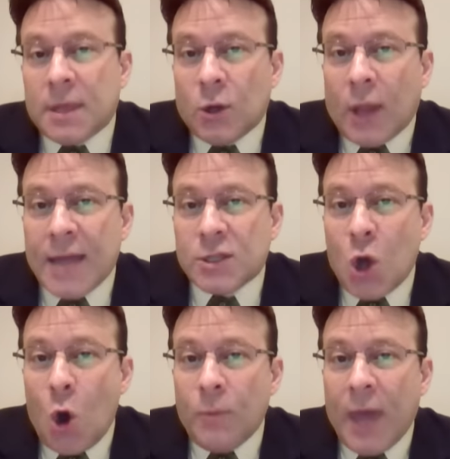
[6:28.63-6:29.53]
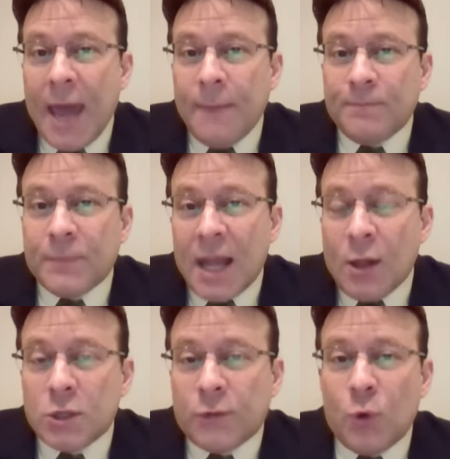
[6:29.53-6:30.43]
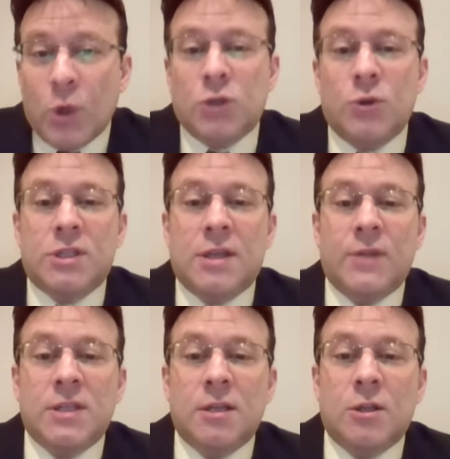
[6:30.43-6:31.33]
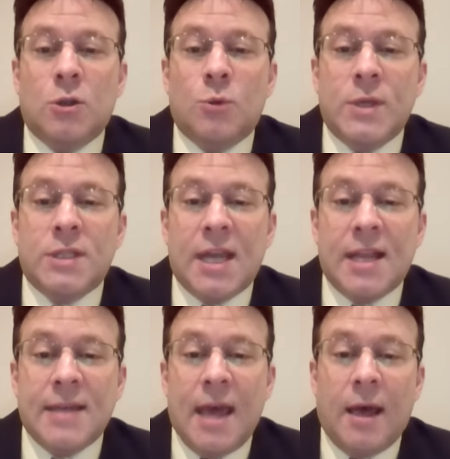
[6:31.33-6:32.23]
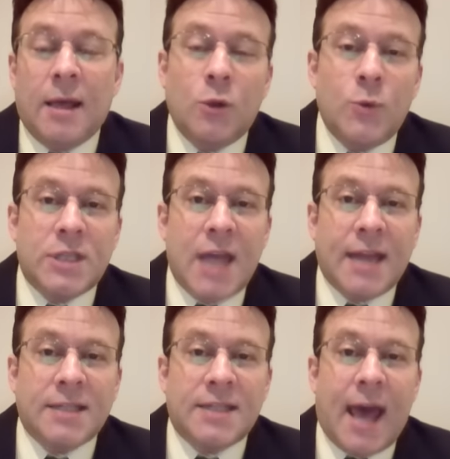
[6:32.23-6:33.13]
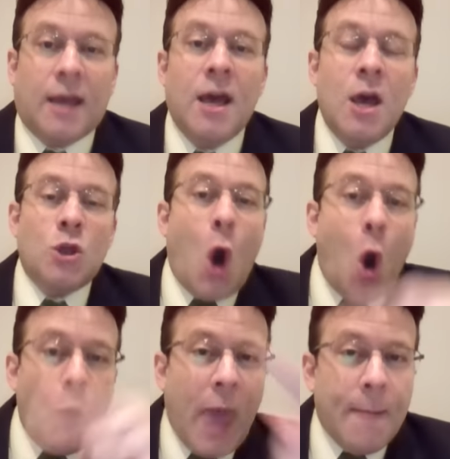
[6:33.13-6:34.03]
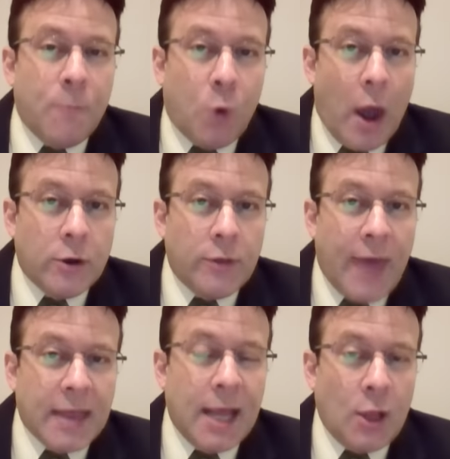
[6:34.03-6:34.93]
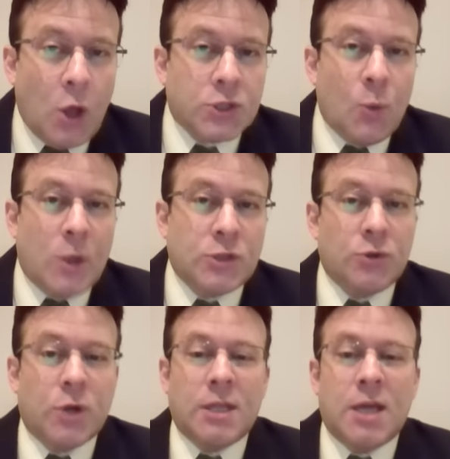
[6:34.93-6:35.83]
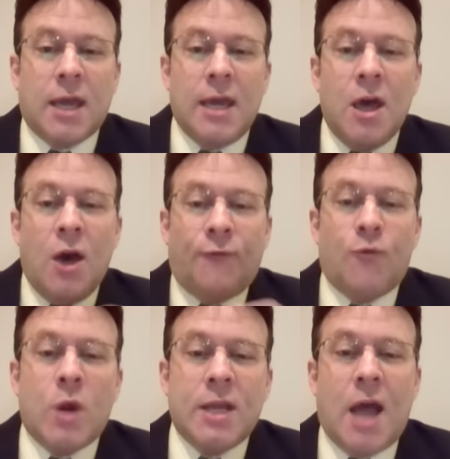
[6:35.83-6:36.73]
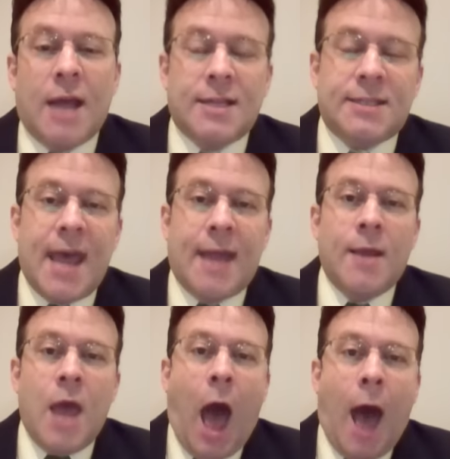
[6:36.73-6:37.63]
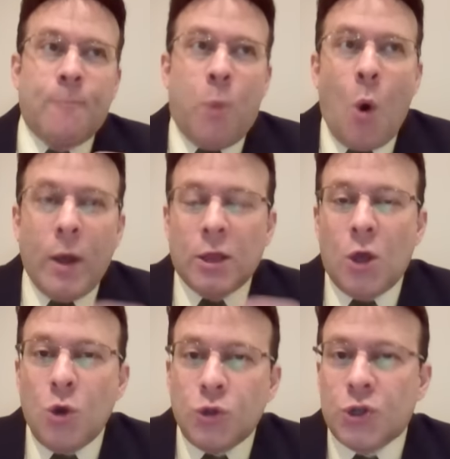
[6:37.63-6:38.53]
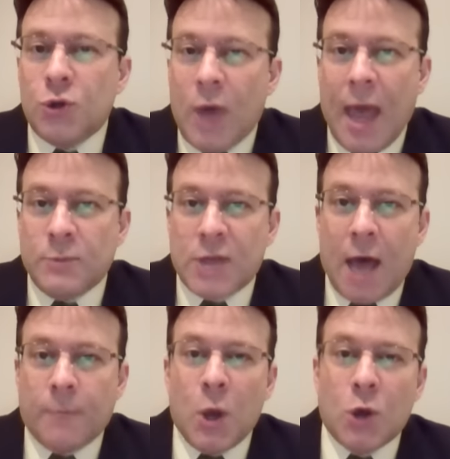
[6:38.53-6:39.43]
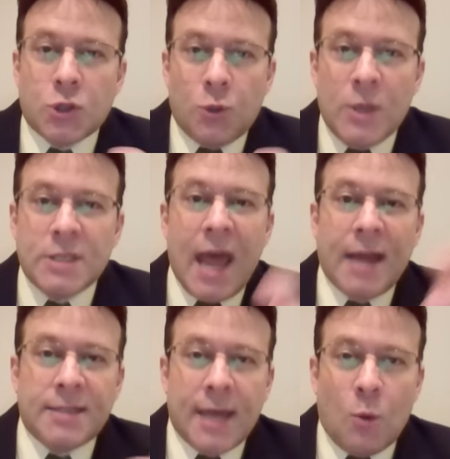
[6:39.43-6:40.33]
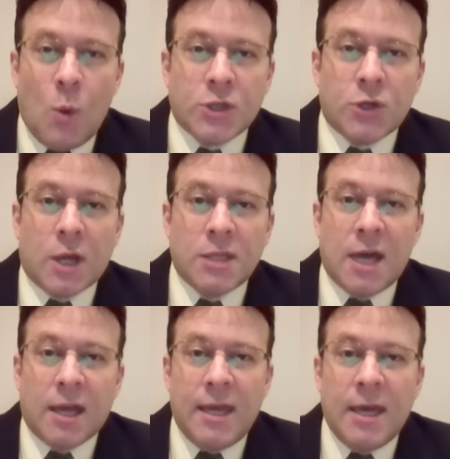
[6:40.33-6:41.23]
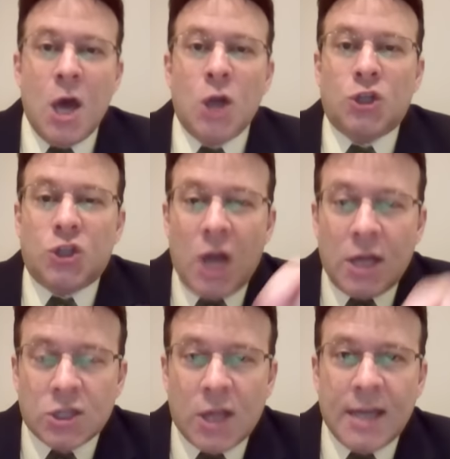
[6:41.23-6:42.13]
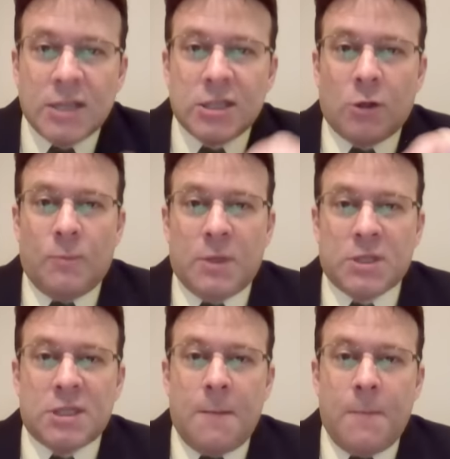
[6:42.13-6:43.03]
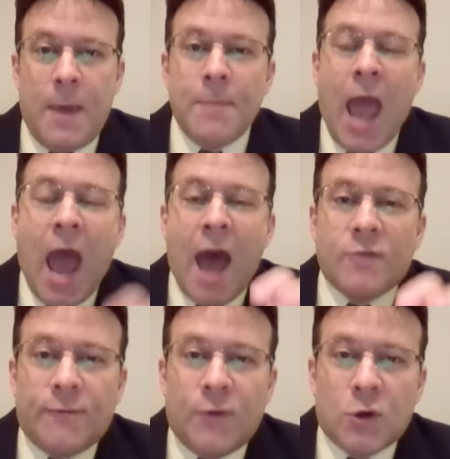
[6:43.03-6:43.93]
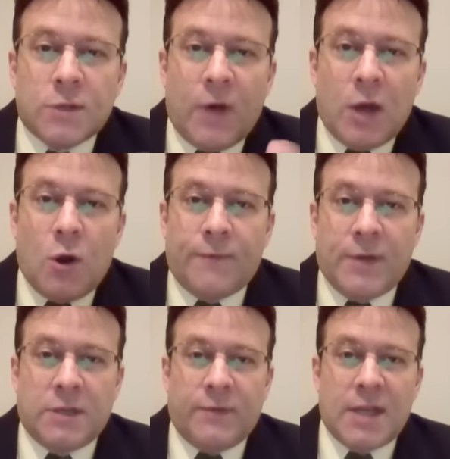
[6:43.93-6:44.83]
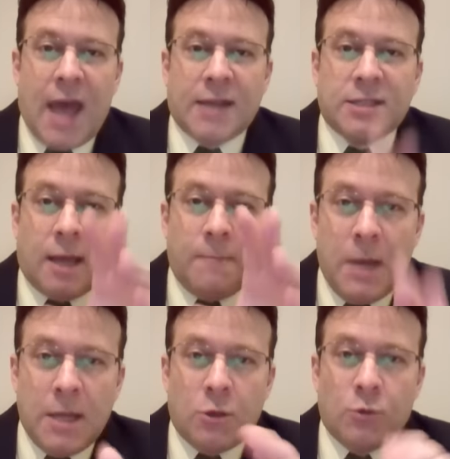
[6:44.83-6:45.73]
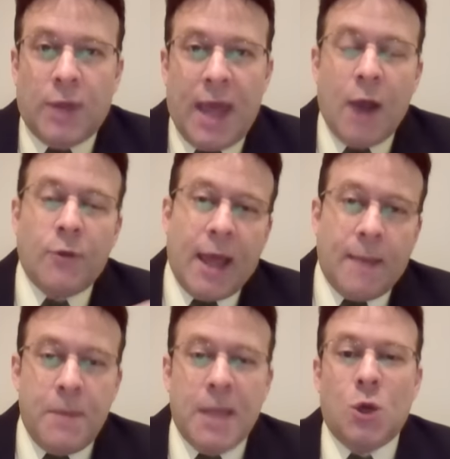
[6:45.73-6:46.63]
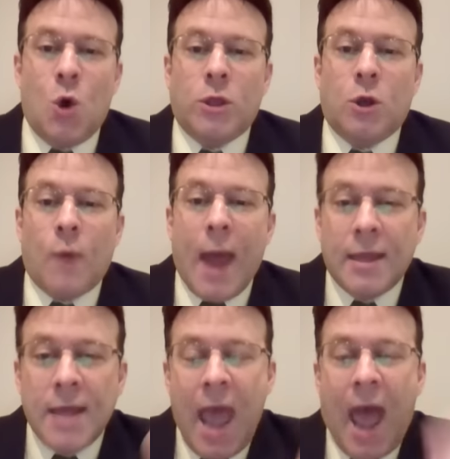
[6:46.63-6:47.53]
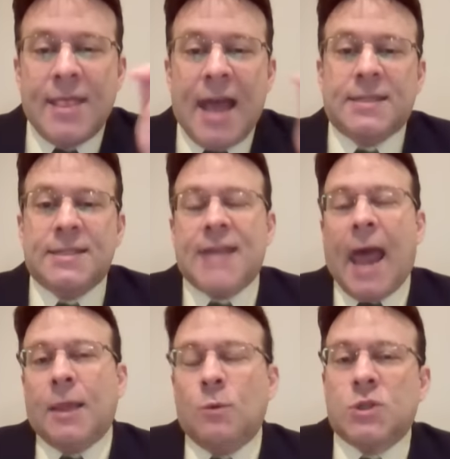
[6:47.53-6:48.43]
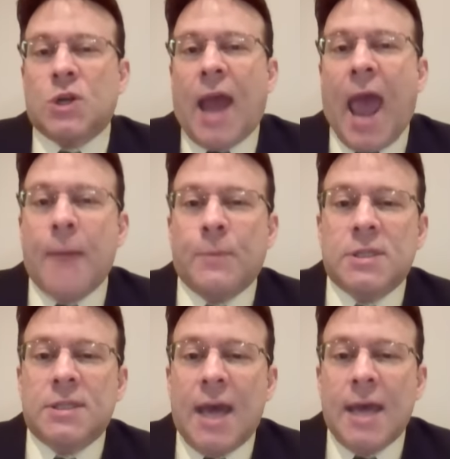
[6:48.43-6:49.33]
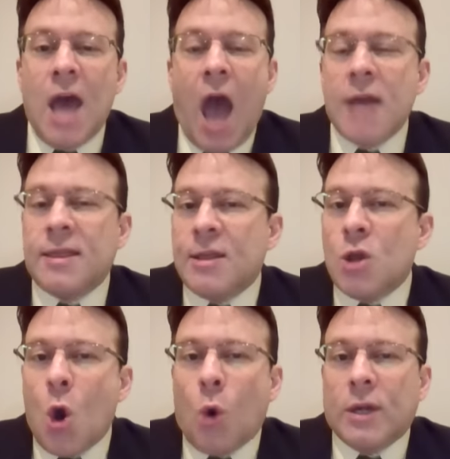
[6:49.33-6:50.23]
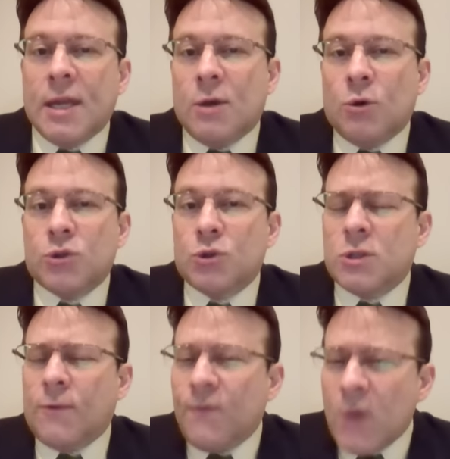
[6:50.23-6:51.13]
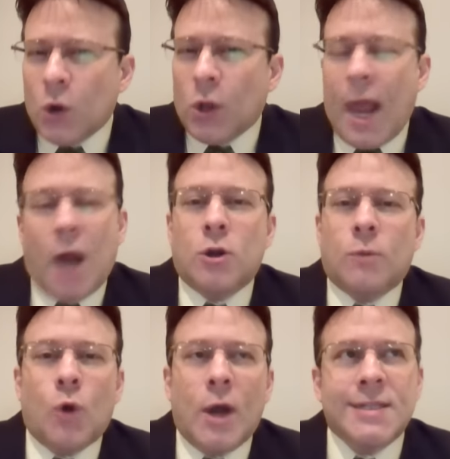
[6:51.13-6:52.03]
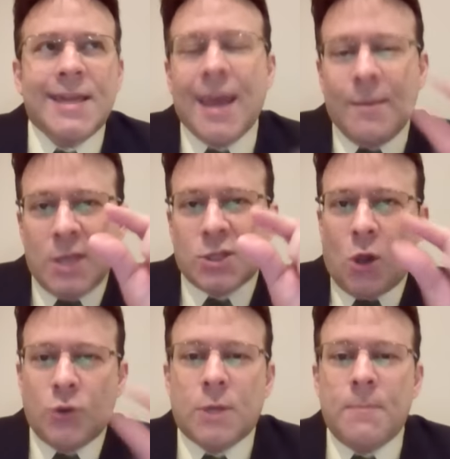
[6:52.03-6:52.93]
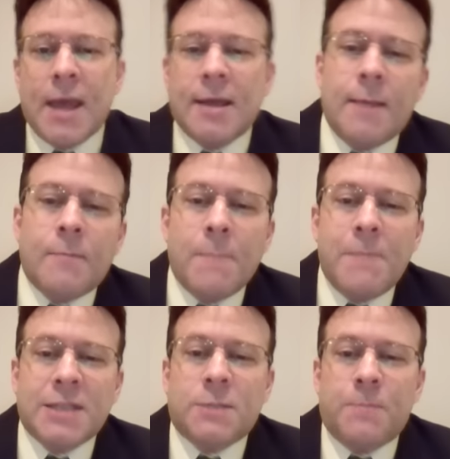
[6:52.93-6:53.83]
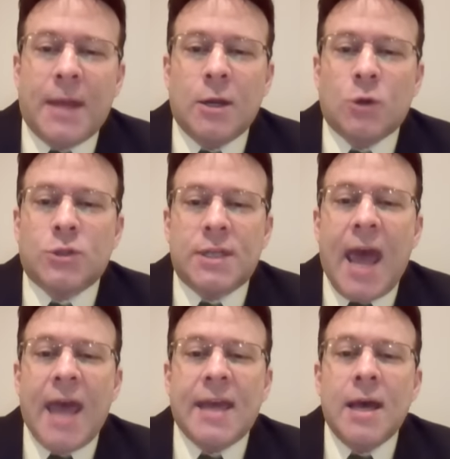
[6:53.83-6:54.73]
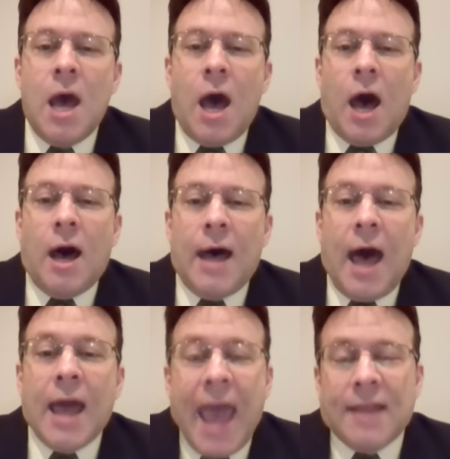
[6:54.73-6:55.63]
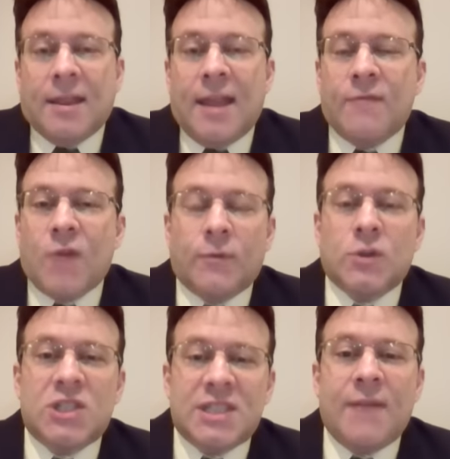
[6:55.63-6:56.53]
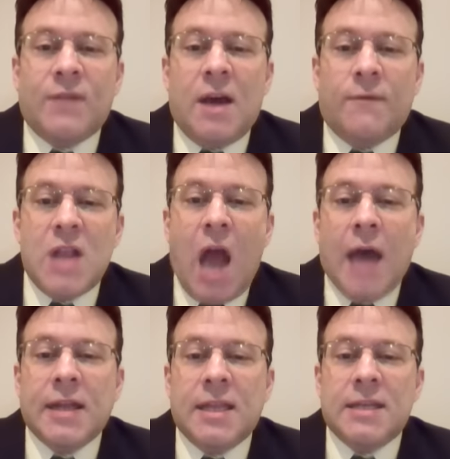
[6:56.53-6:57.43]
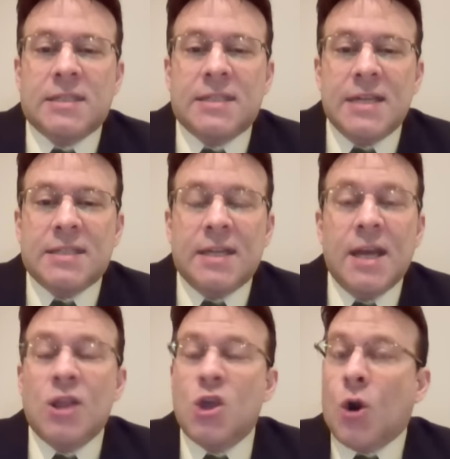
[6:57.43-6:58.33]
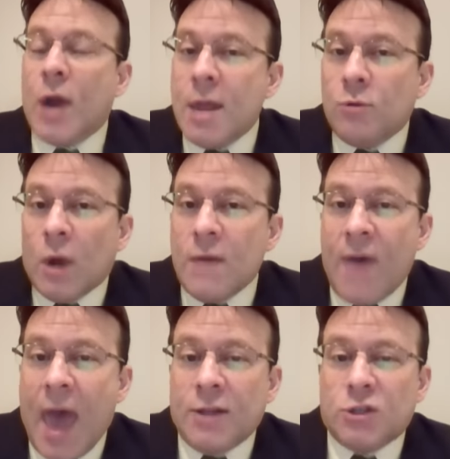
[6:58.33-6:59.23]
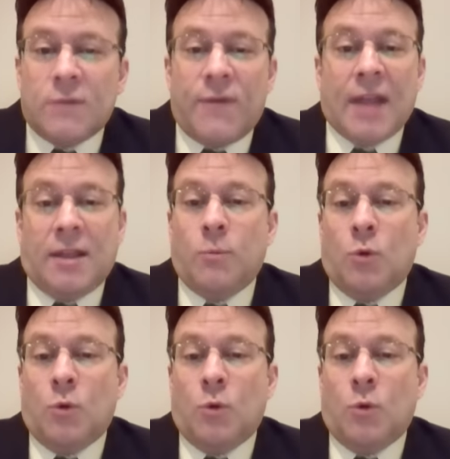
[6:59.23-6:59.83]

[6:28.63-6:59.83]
Their last home game, they lost 42-17 to Louisiana Tech. The home game prior to that, they lost to Western Kentucky 49-10. I point those two games out because Louisiana Tech and Western Kentucky, just like Southern Mississippi, have diversified offensive attacks. They can beat you through the air. They can beat you on the ground. And that's exactly what's going to happen today. I think the Golden Eagles are severely underpriced. I came this close to making them my best bet here today. Again, they have covered 7 of 9 this season. They're in revenge. In fact,